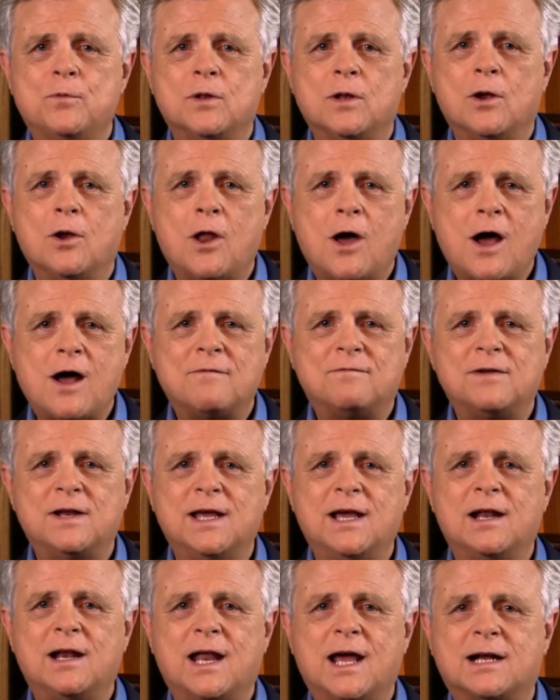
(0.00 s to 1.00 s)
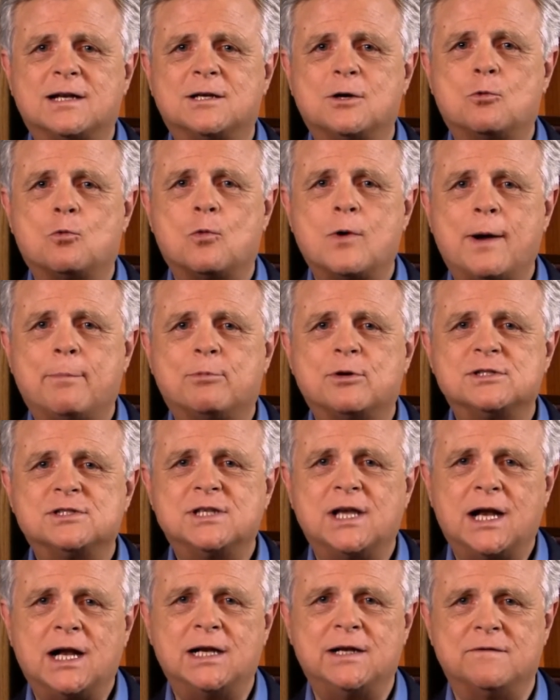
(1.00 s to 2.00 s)
lawfully elected
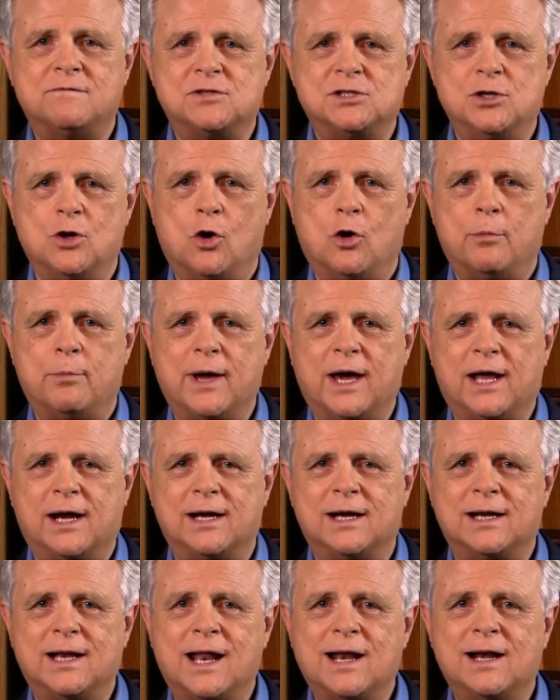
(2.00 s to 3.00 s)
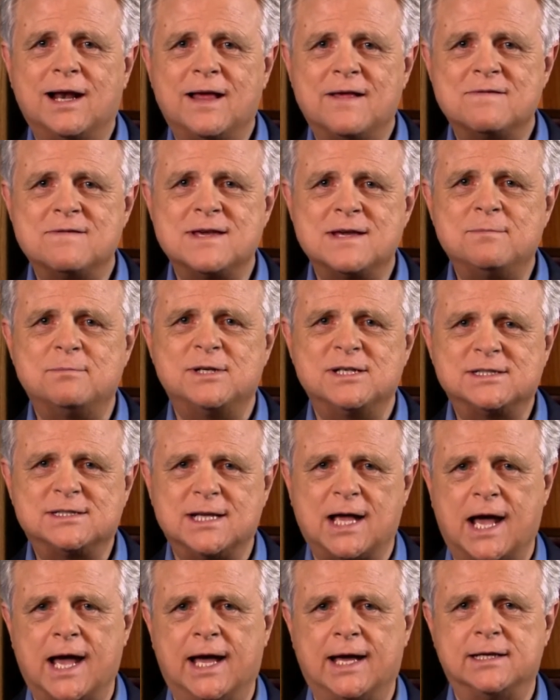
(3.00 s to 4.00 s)
representatives know about it and let them
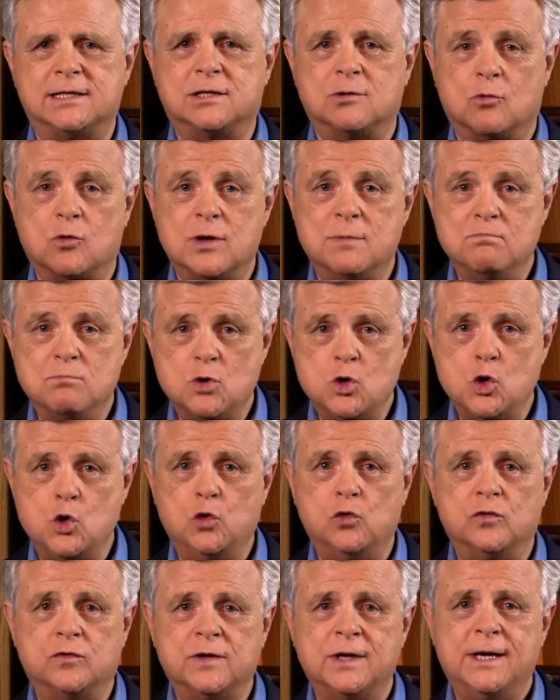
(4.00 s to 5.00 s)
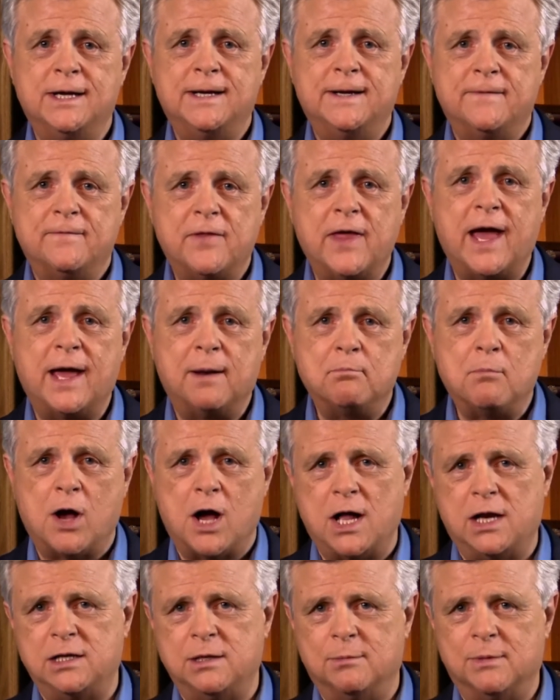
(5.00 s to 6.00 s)
decide to remove that
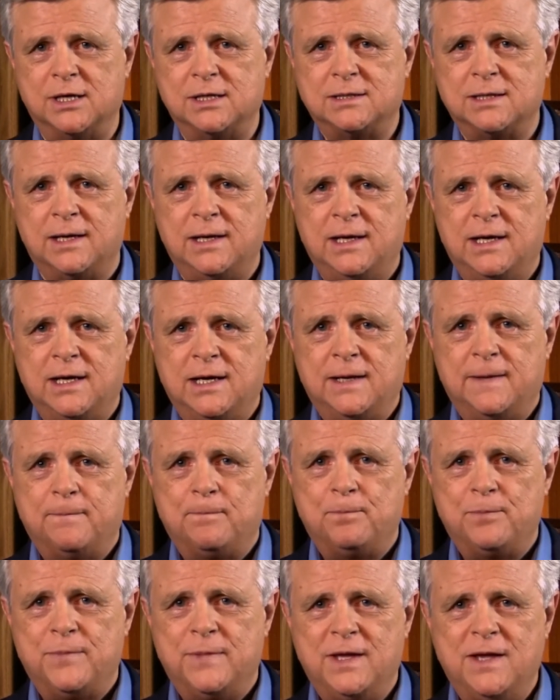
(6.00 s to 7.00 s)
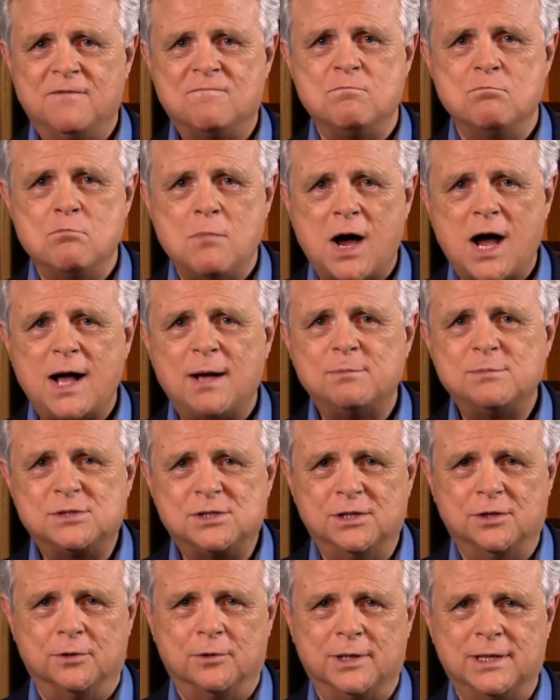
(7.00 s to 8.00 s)
monument. If
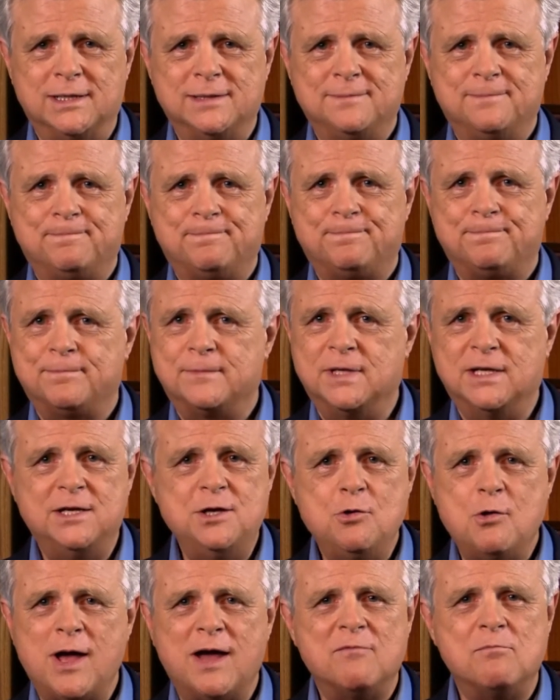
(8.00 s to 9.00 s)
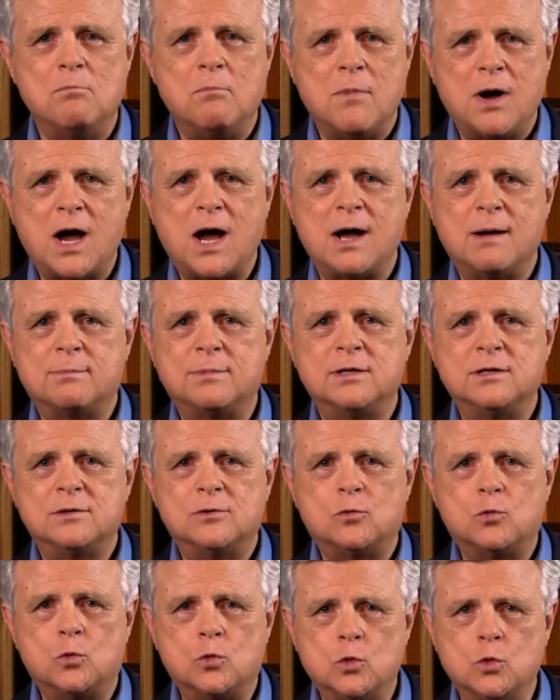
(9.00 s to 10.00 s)
mobs do it, then you have mob
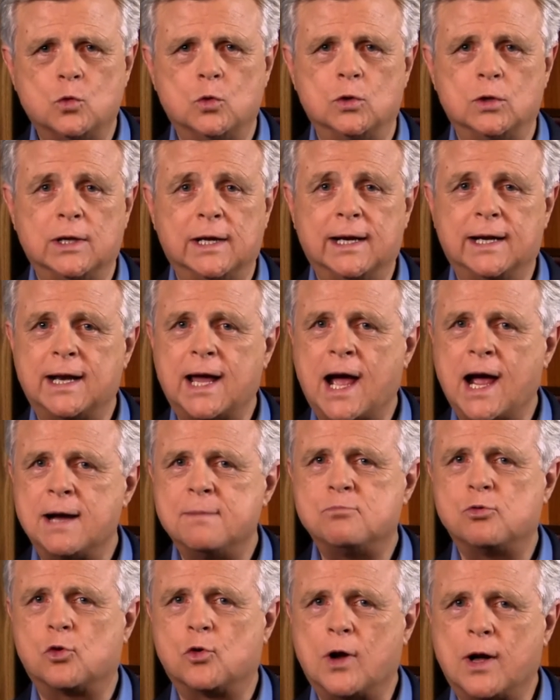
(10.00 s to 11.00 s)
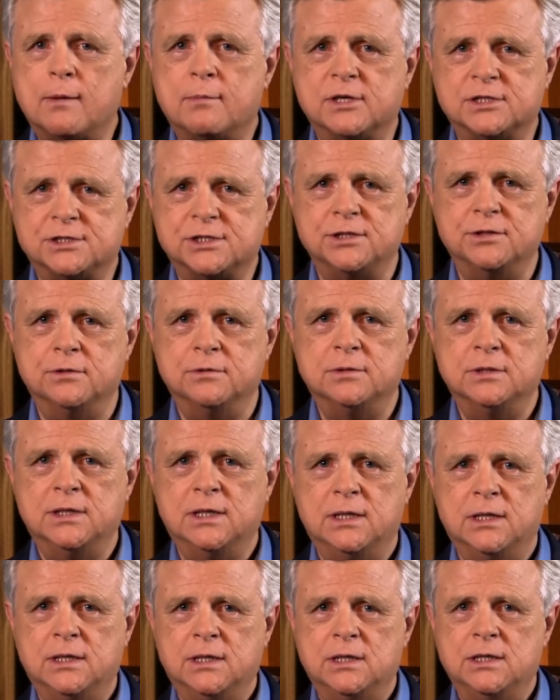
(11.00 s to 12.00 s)
rule. And I promise you,
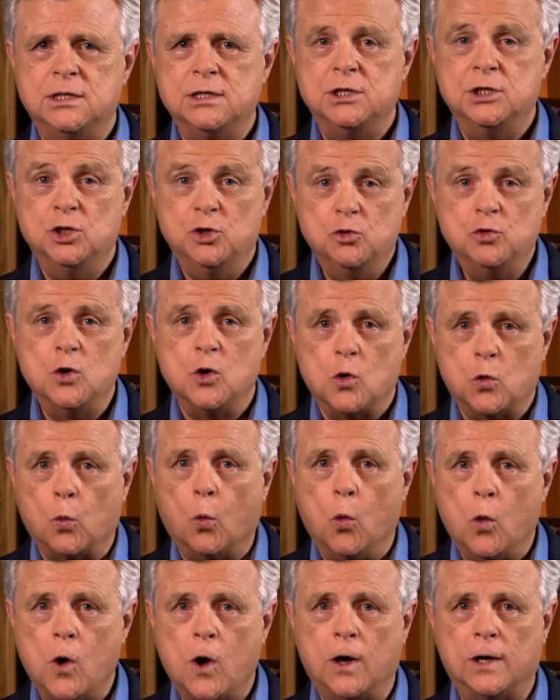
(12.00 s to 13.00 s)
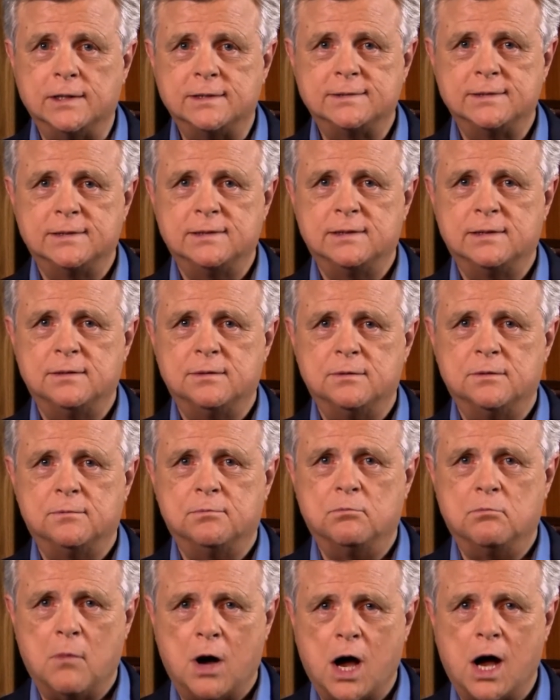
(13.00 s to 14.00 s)
you don't want
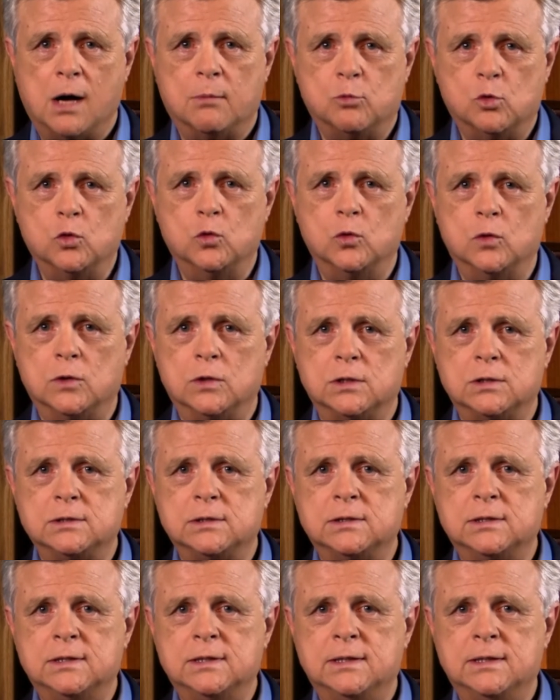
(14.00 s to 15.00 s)
mob rule.